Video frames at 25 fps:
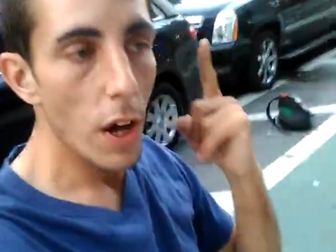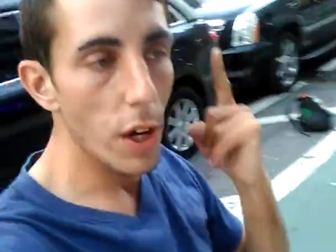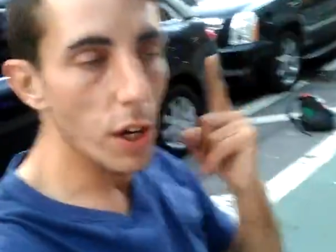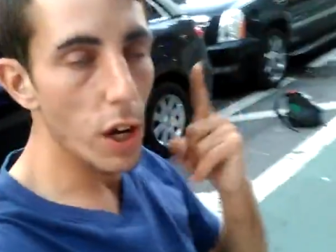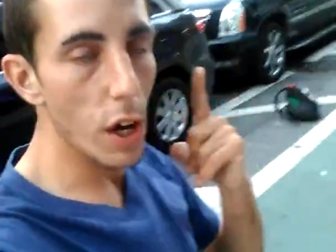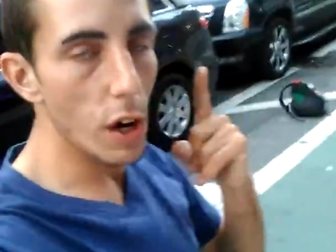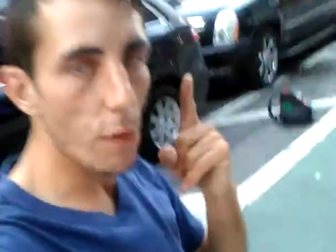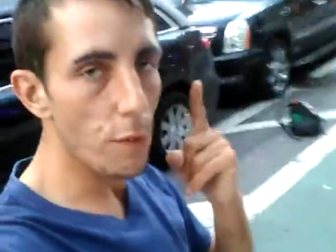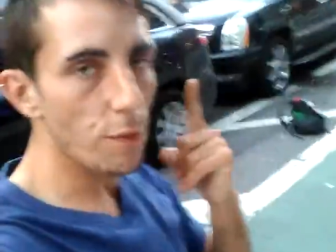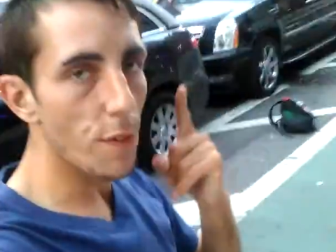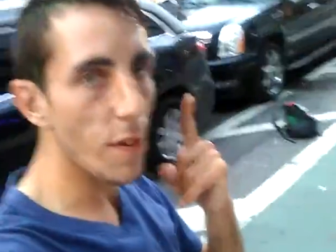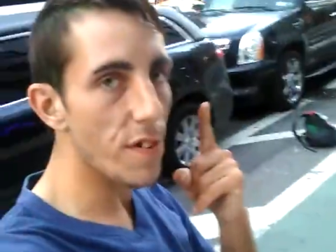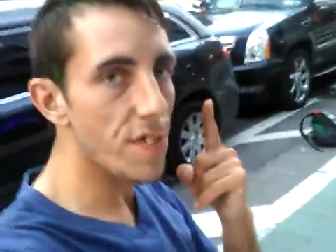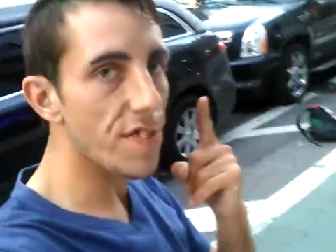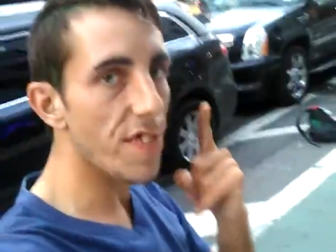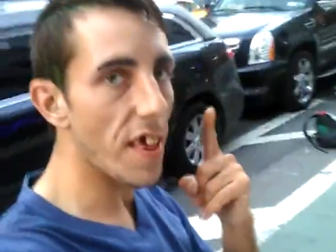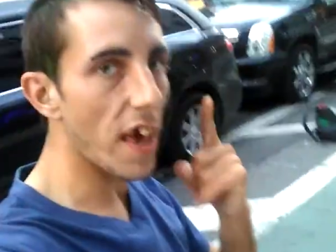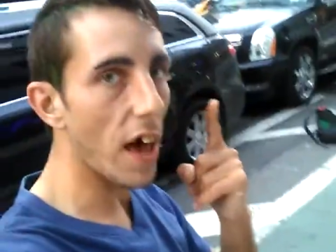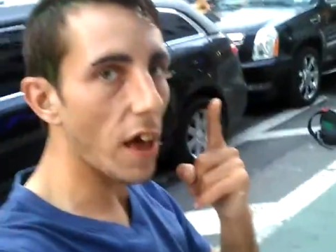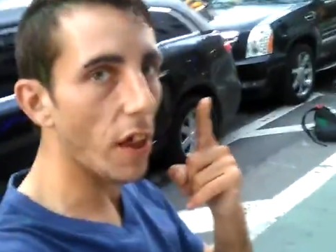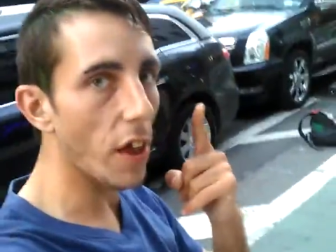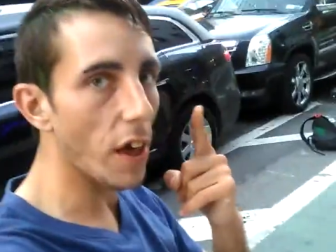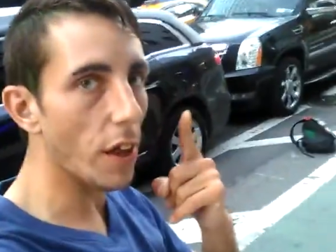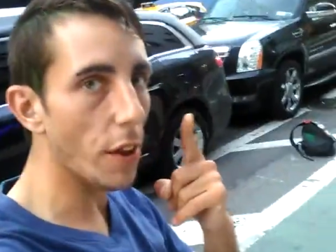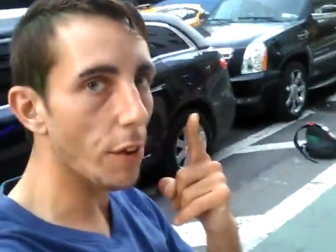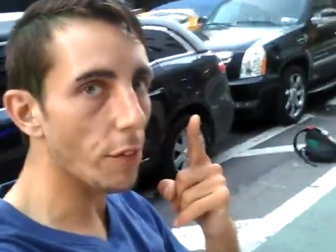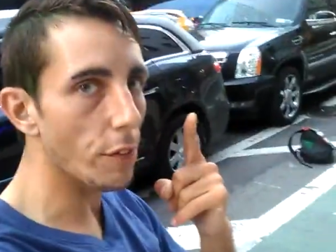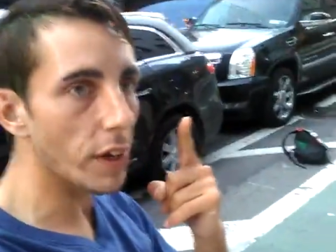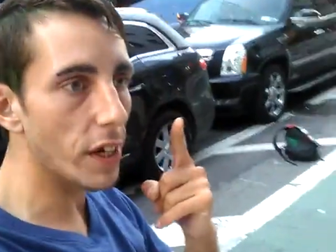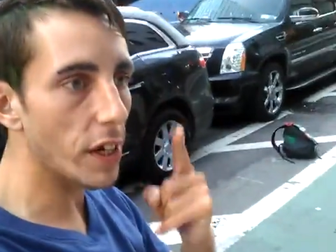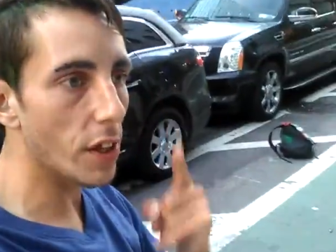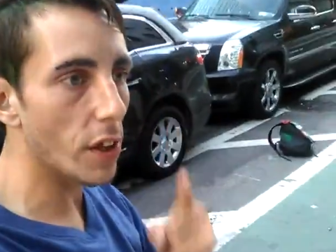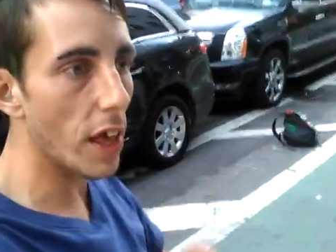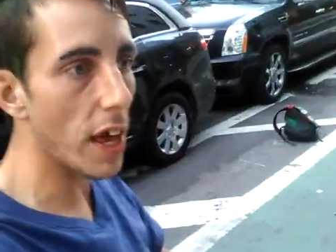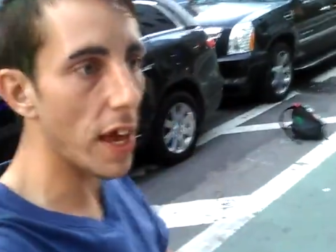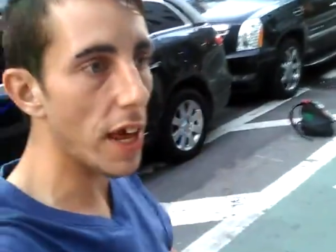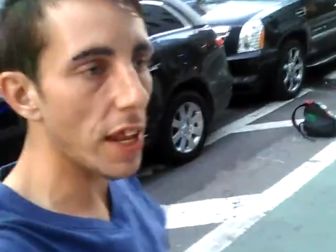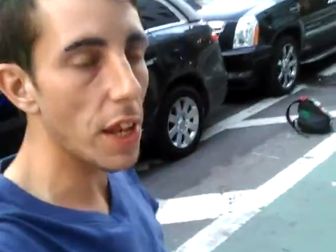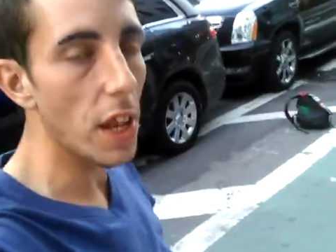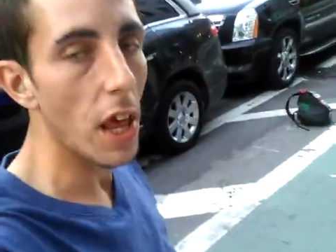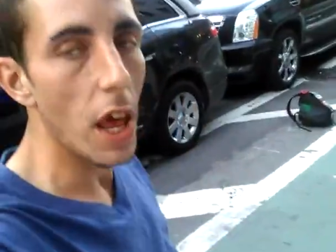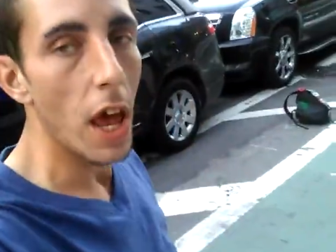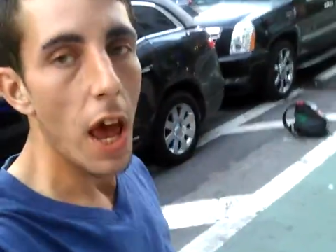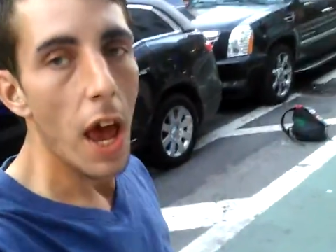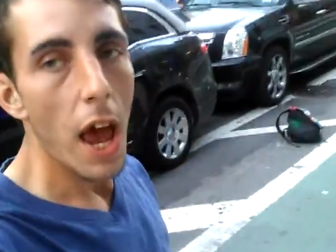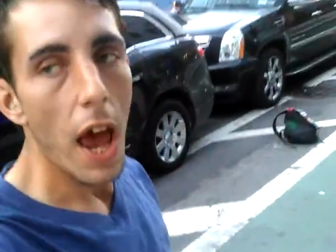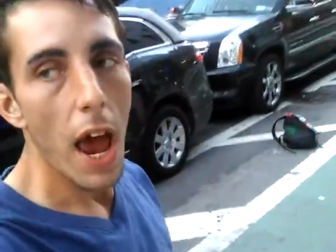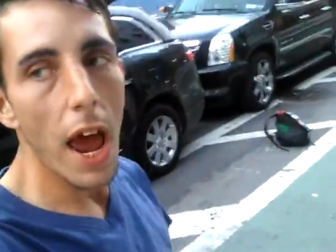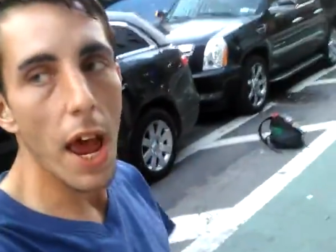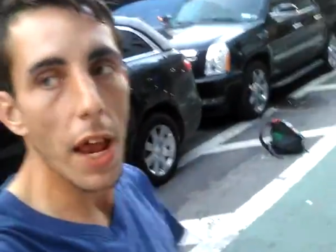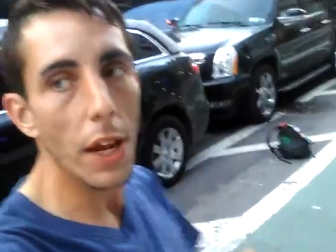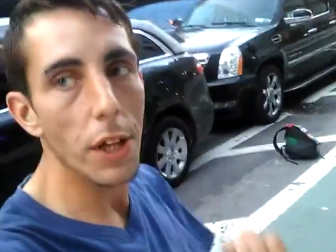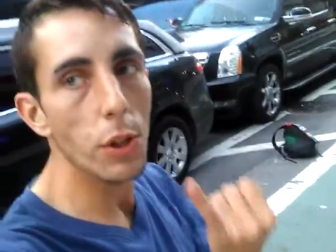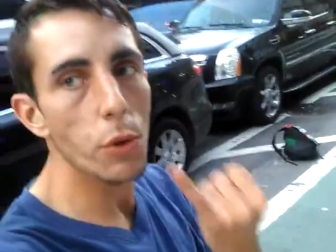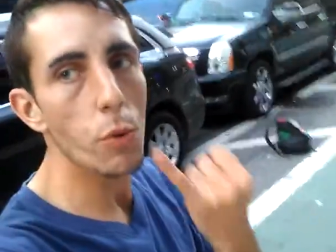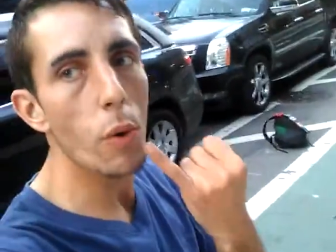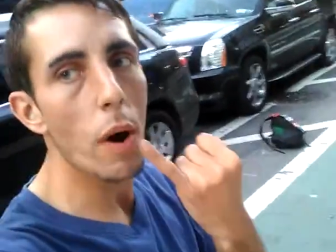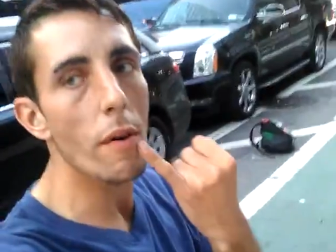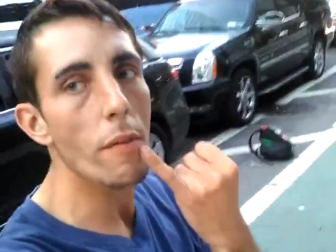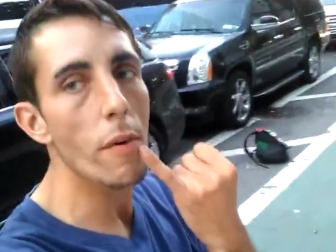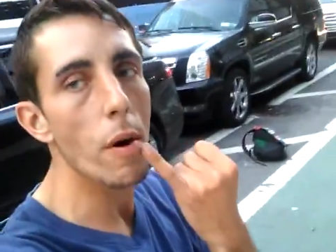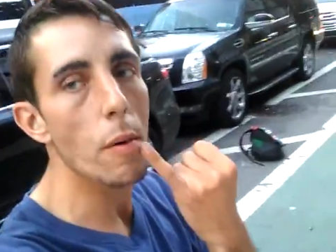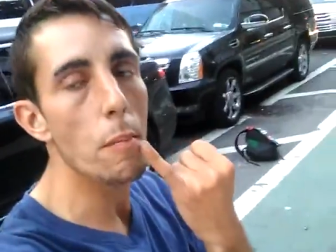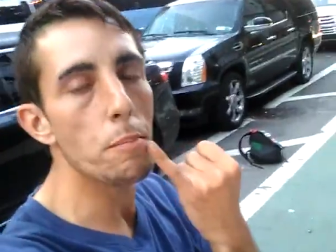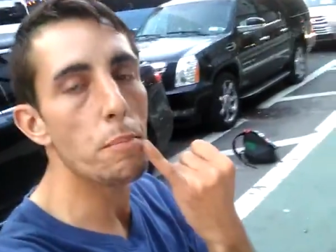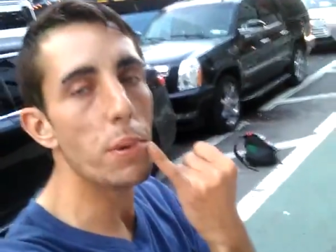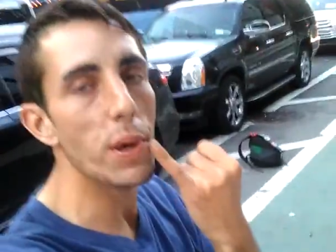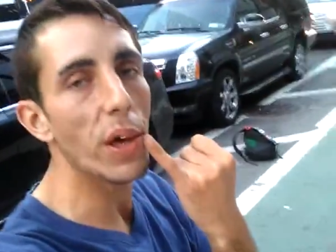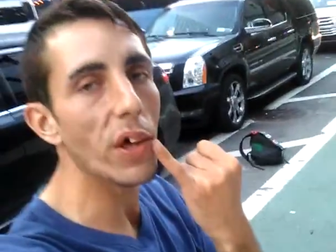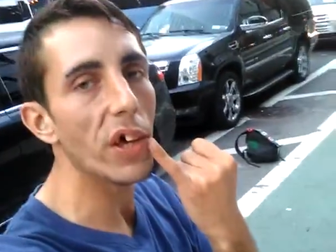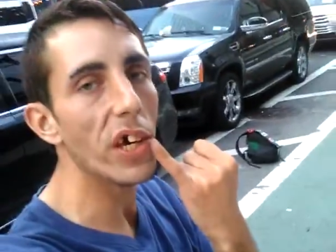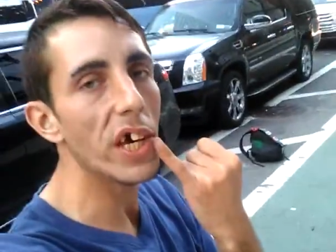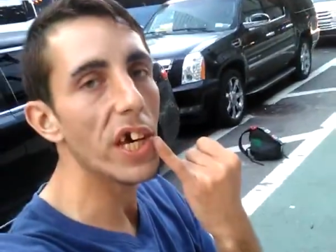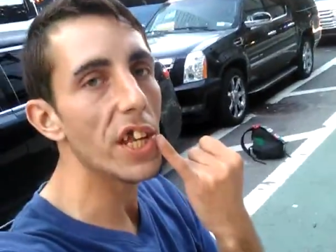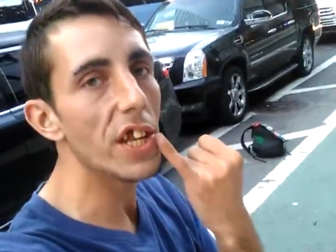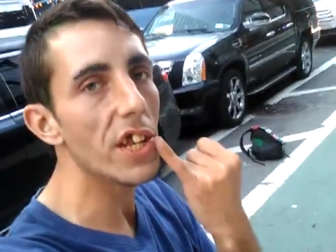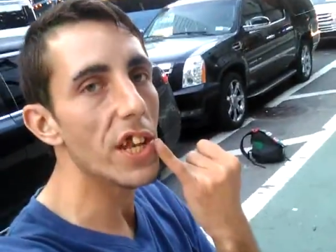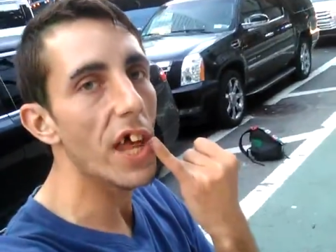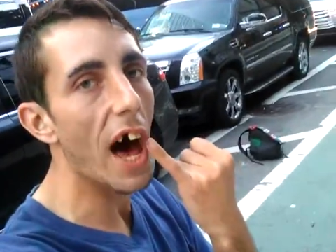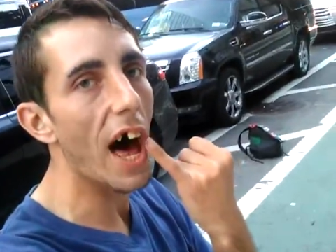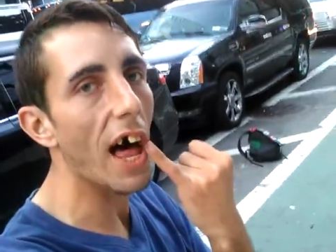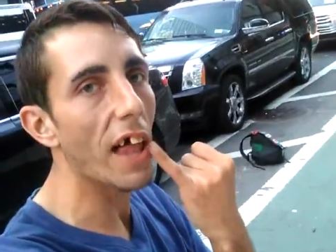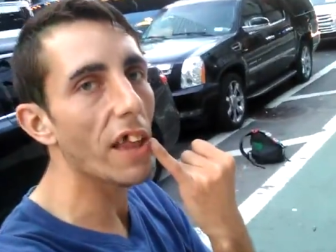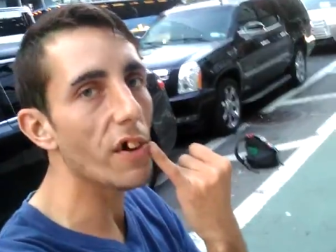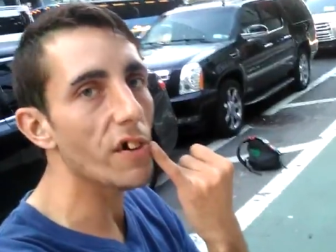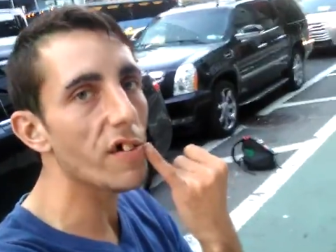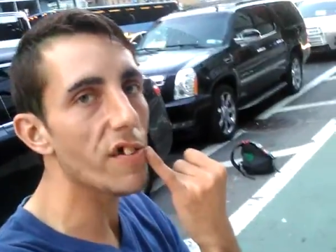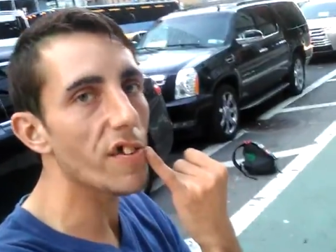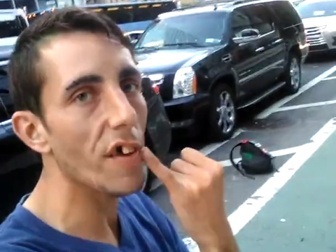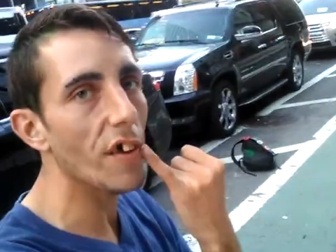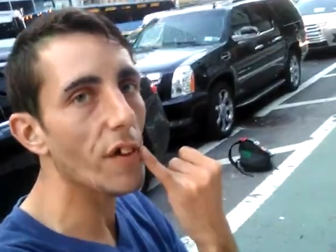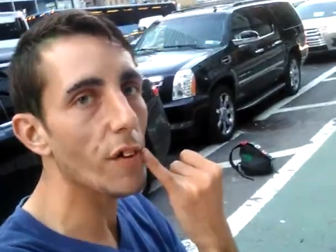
You're for sale, Hillary Clinton. And you have a billion dollars,